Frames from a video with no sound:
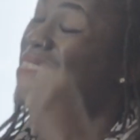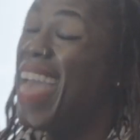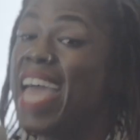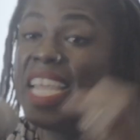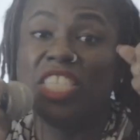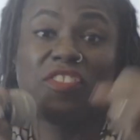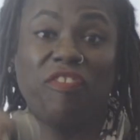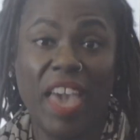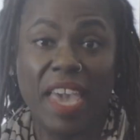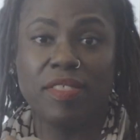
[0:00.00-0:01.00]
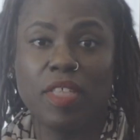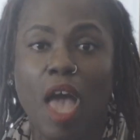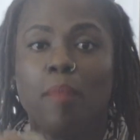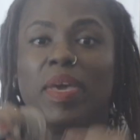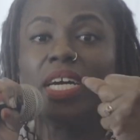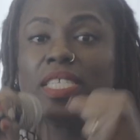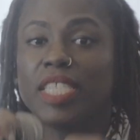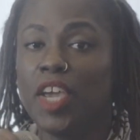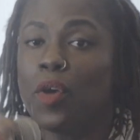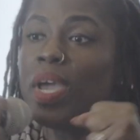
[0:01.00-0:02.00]
that is faith. Because
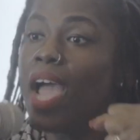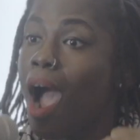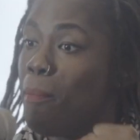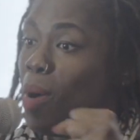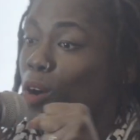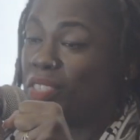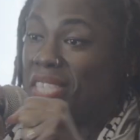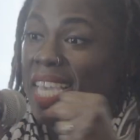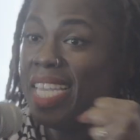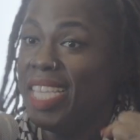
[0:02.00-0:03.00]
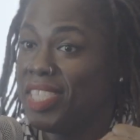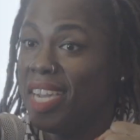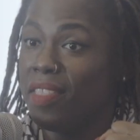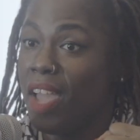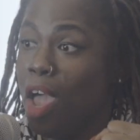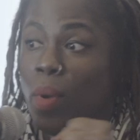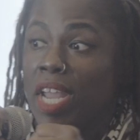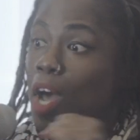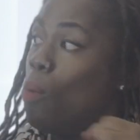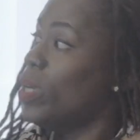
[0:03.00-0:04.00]
here we are both seeing each other and we
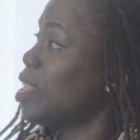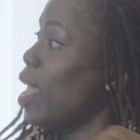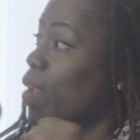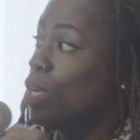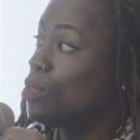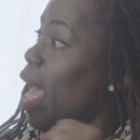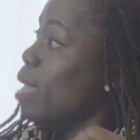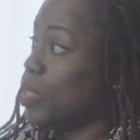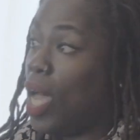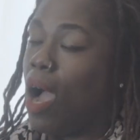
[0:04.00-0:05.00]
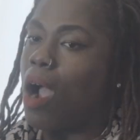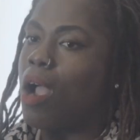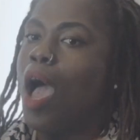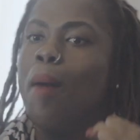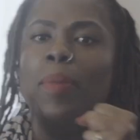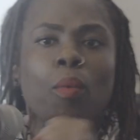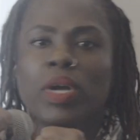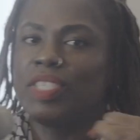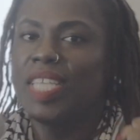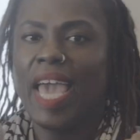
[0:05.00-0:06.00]
know what stereotypes are, but
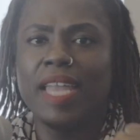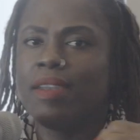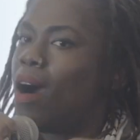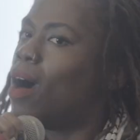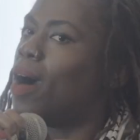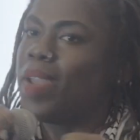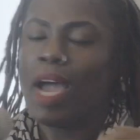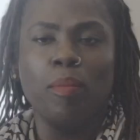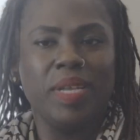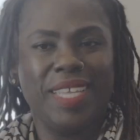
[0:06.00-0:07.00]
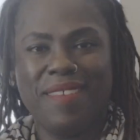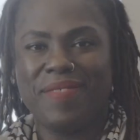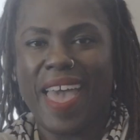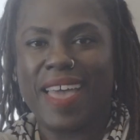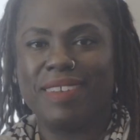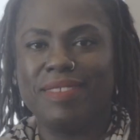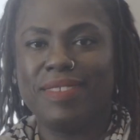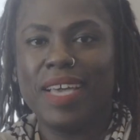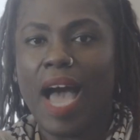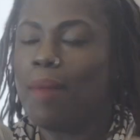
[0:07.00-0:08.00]
we're saying, no, I'm not going to believe that.
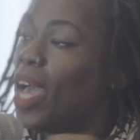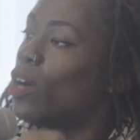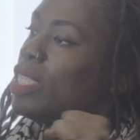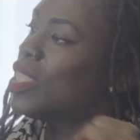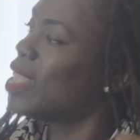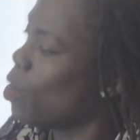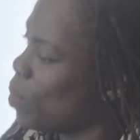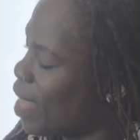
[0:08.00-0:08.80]
I'm not going to stick with